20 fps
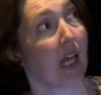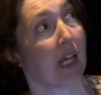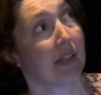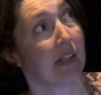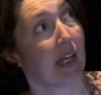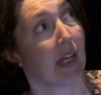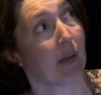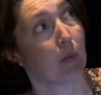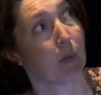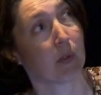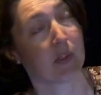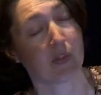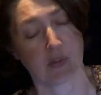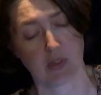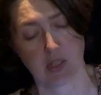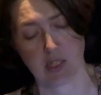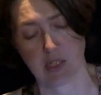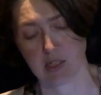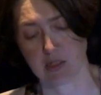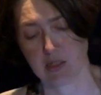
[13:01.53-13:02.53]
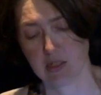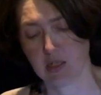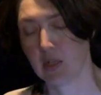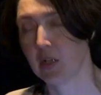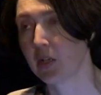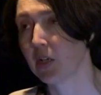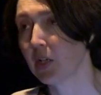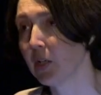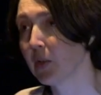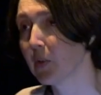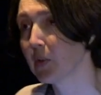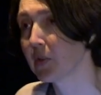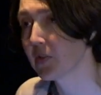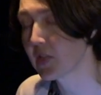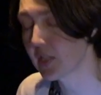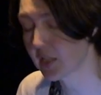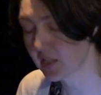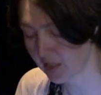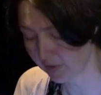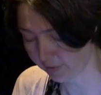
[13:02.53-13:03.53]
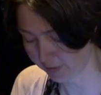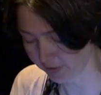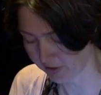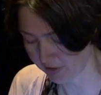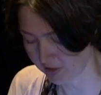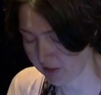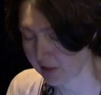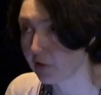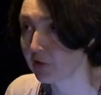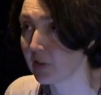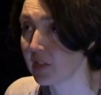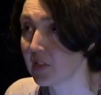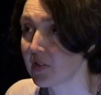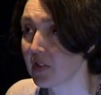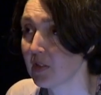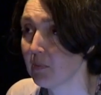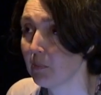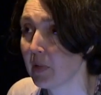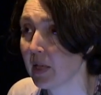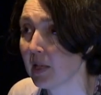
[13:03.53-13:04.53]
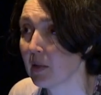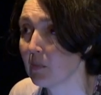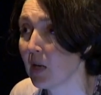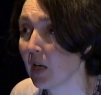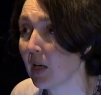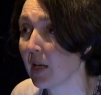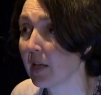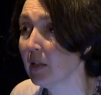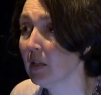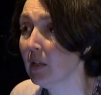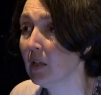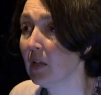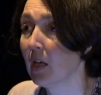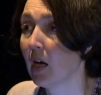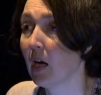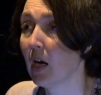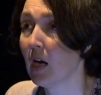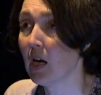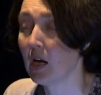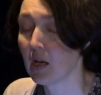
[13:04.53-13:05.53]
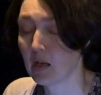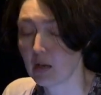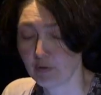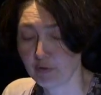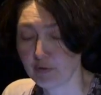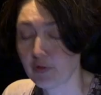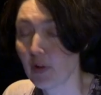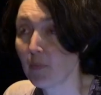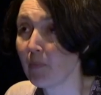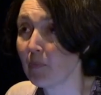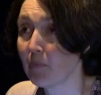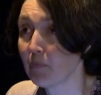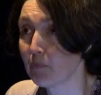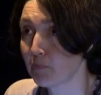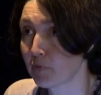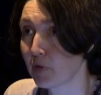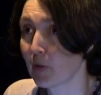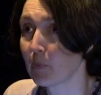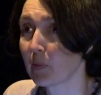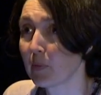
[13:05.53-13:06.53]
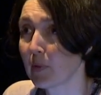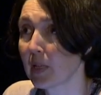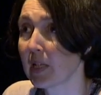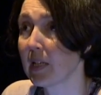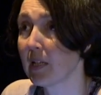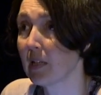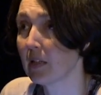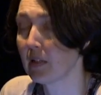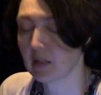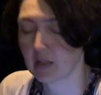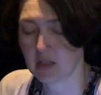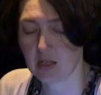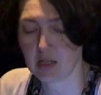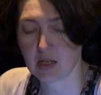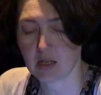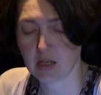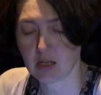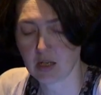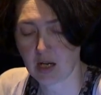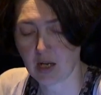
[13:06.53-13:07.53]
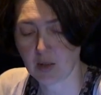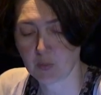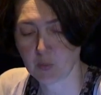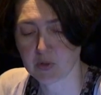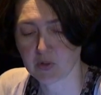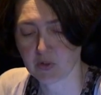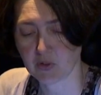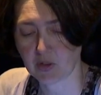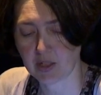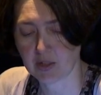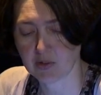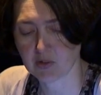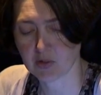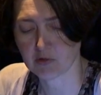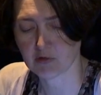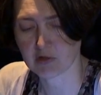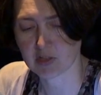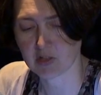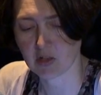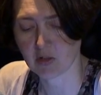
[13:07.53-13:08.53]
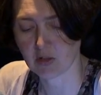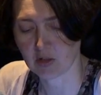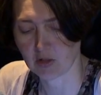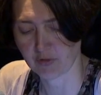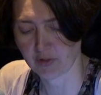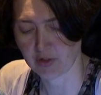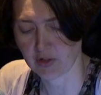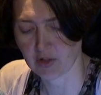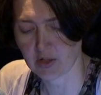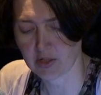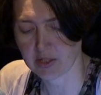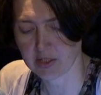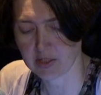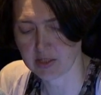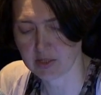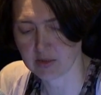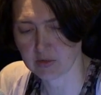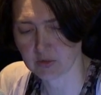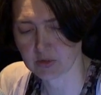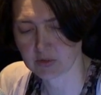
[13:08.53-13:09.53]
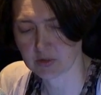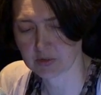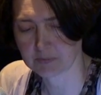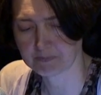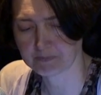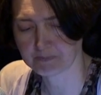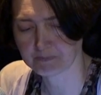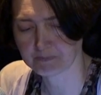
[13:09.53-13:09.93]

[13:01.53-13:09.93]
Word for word: and yet we're seeing, you know, a significant increase in BMI uh, from probably, uh, I would say, as a result of the high yields.